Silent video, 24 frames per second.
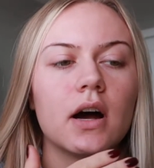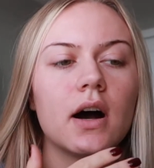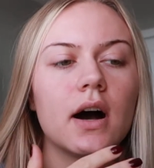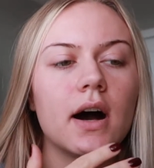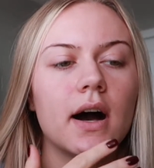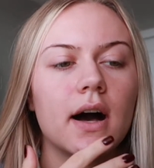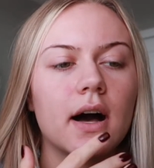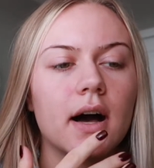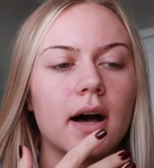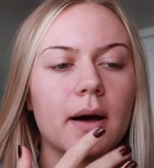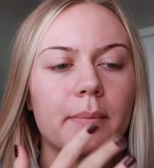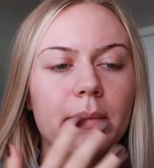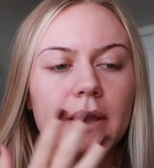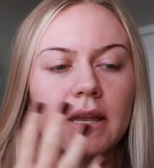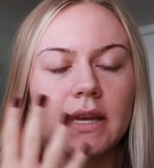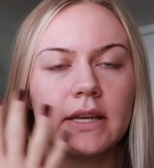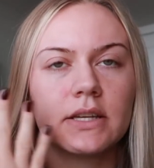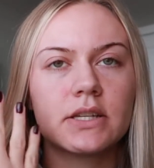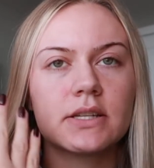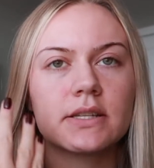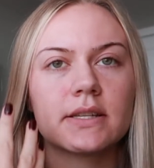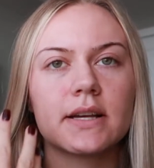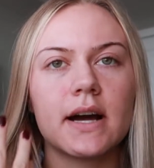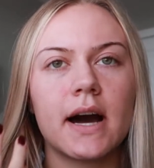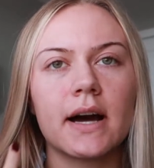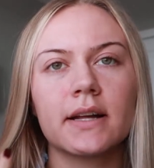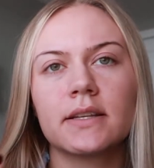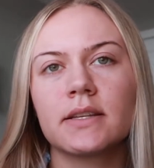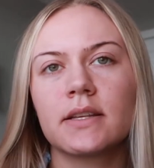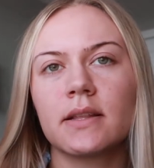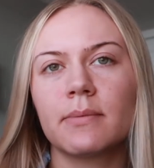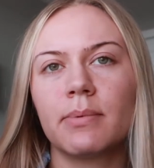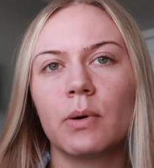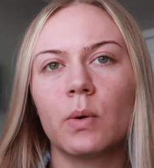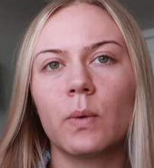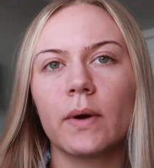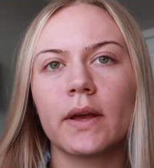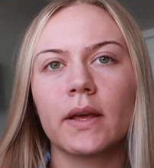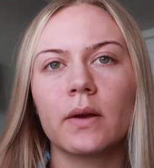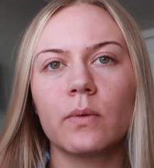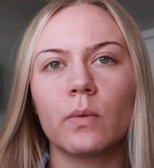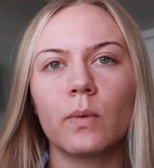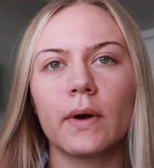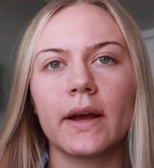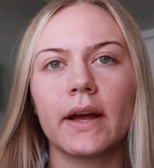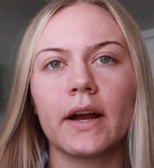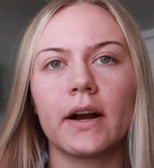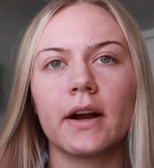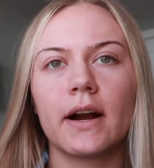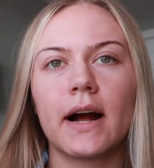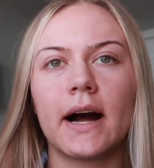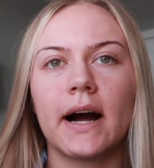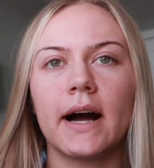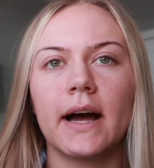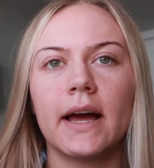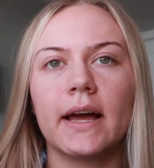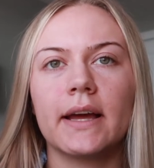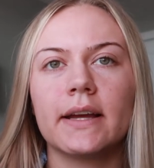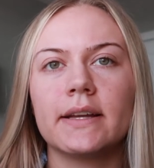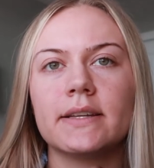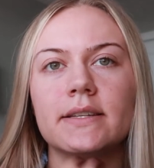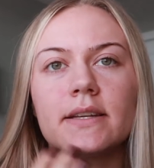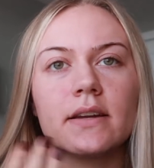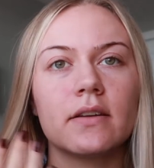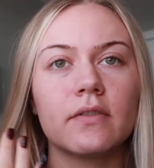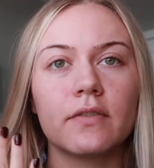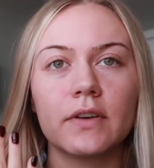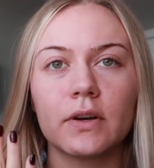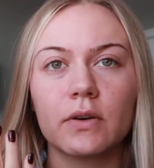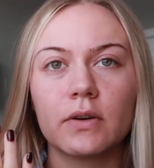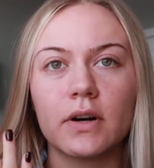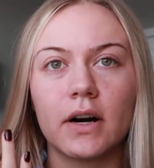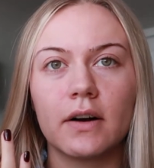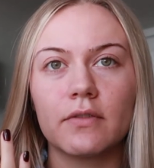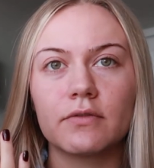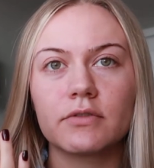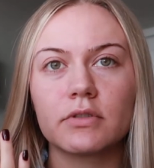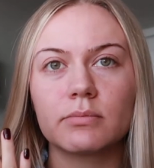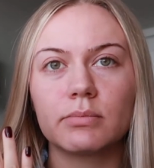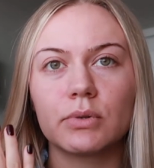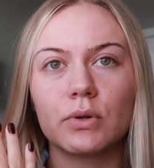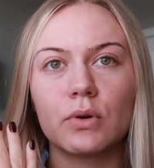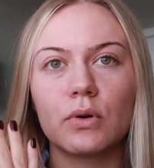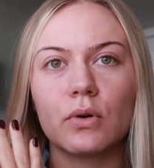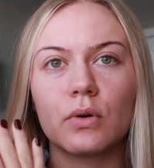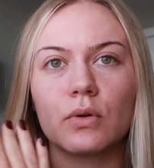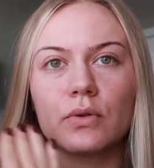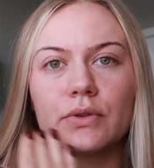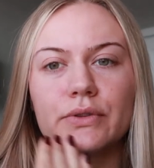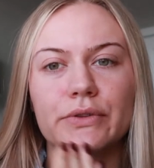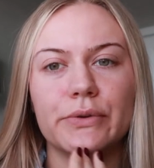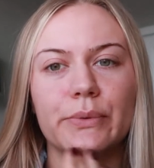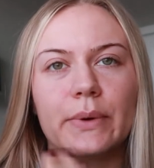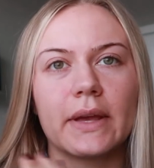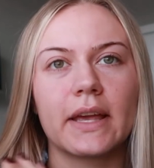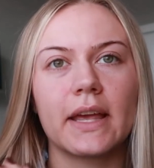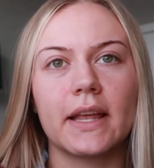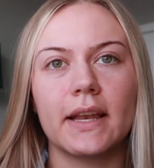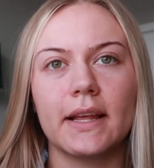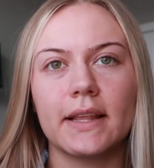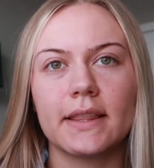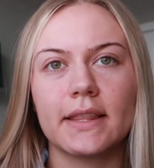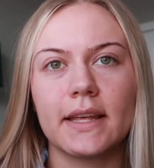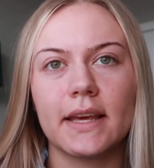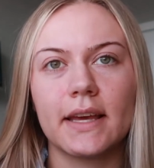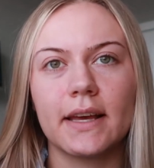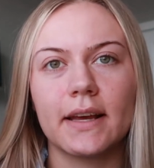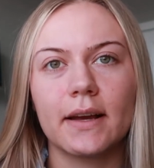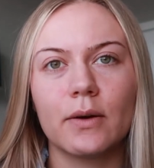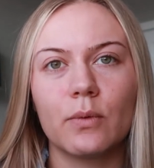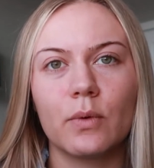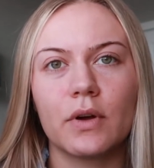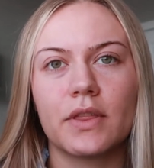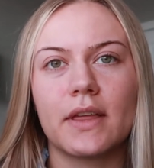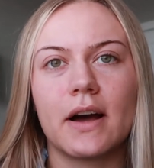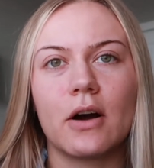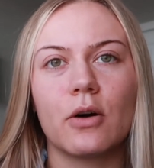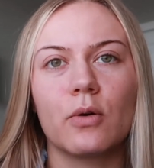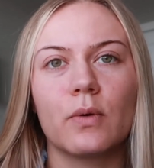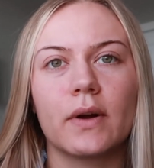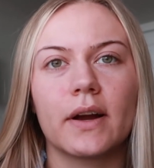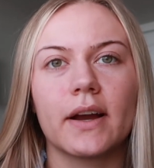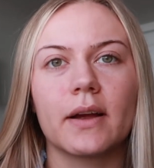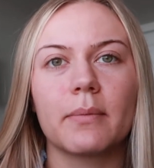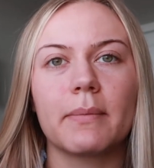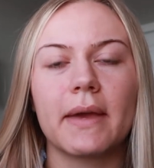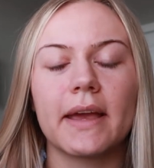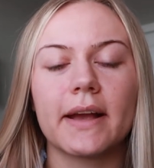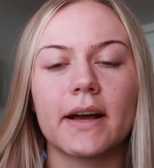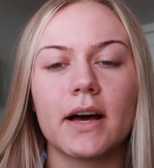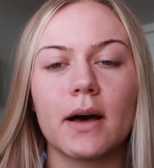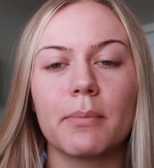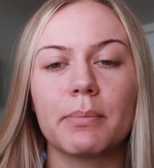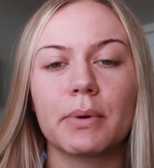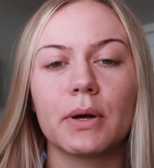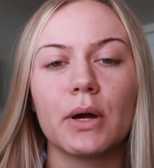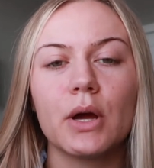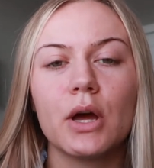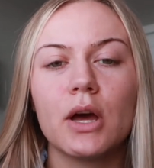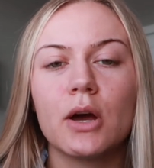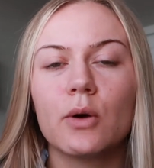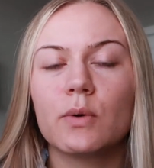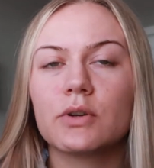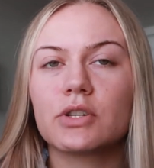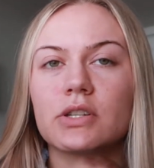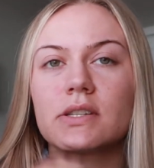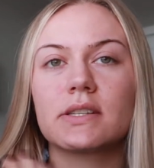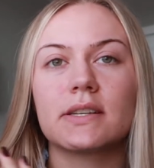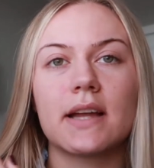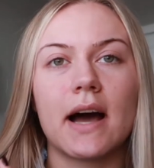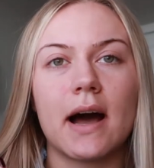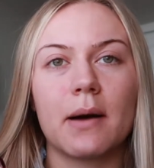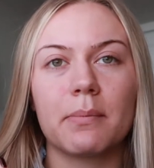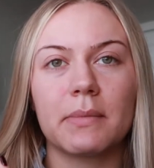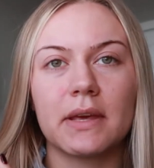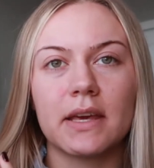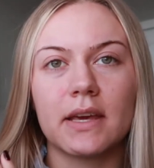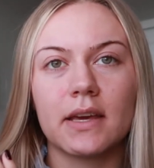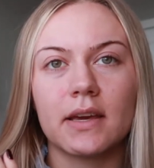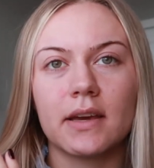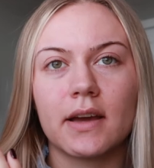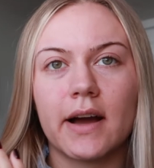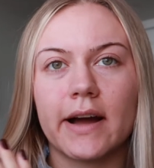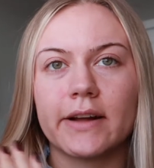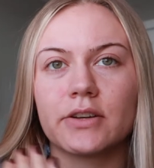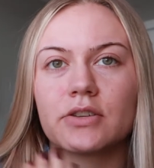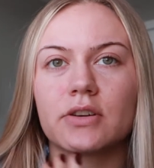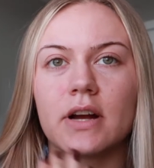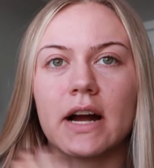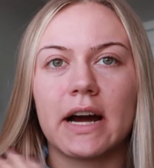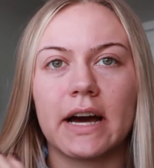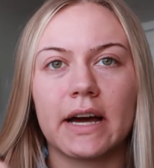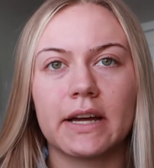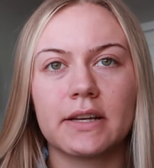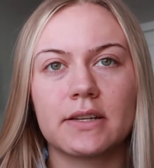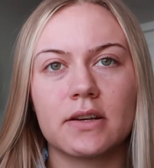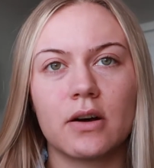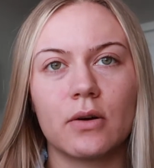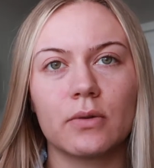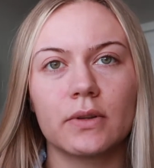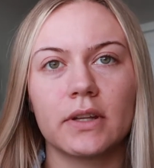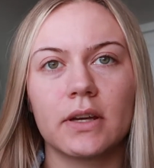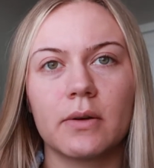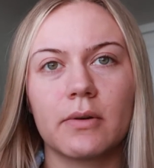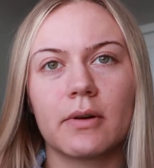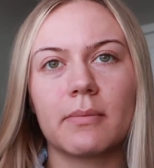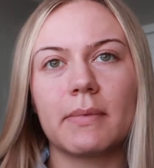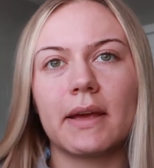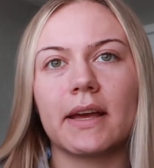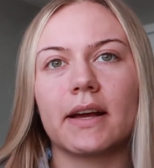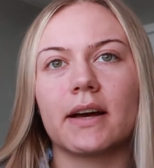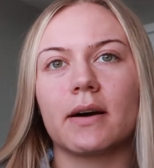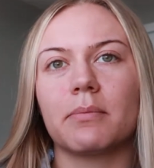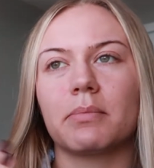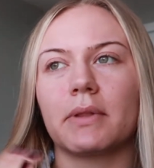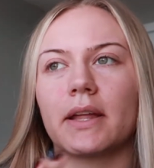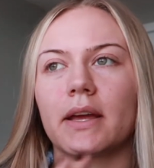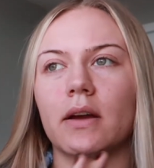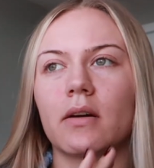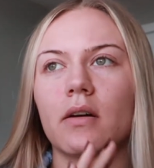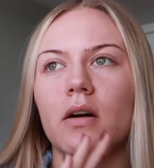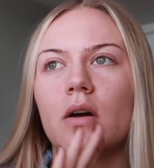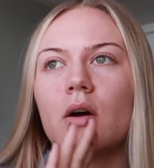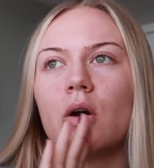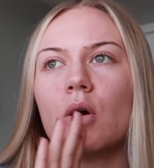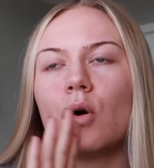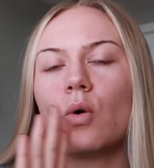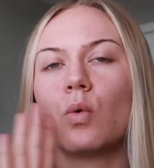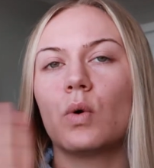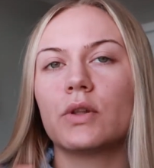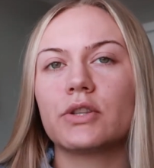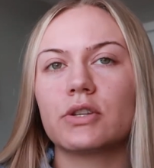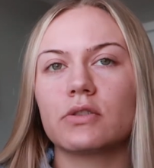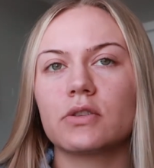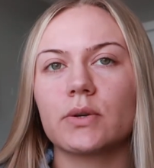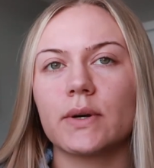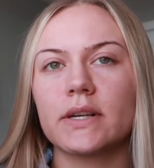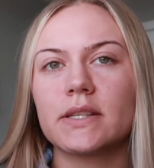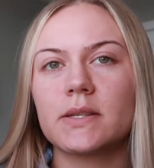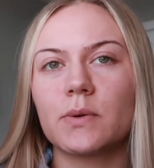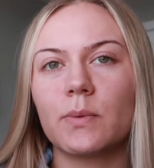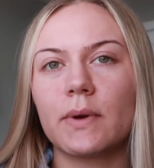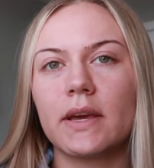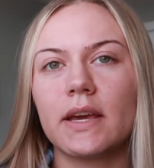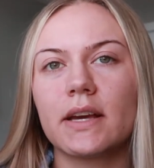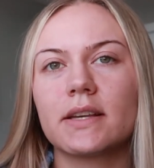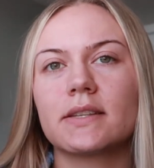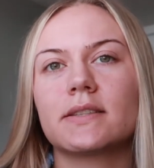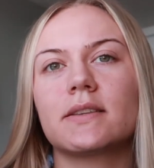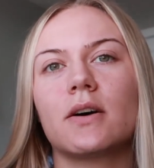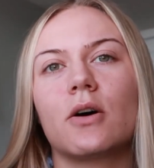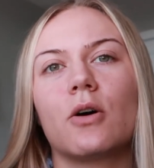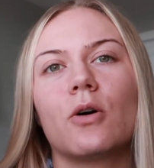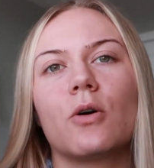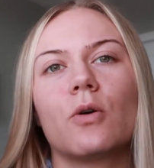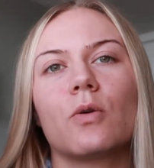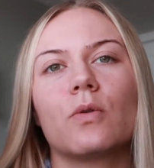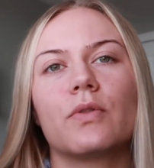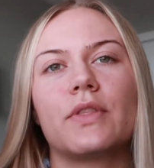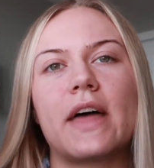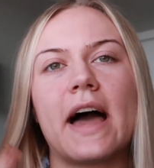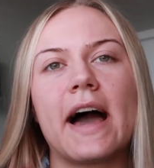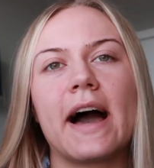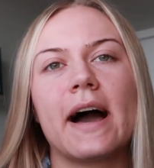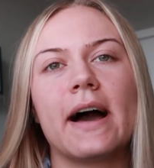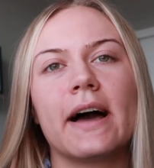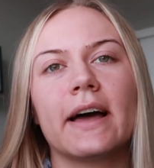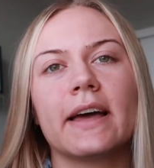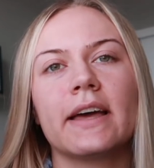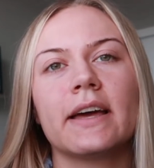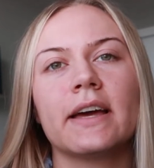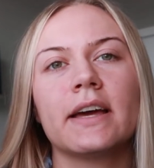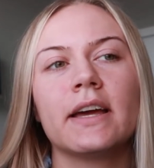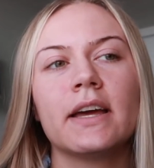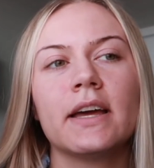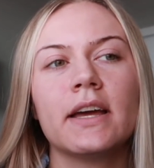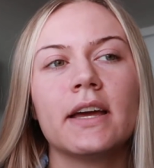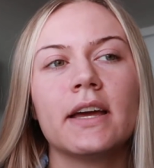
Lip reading: and it just got to the point where I didn't feel comfortable doing anything without wearing makeup, which is not me. I try to only wear makeup like once or twice a week, so that,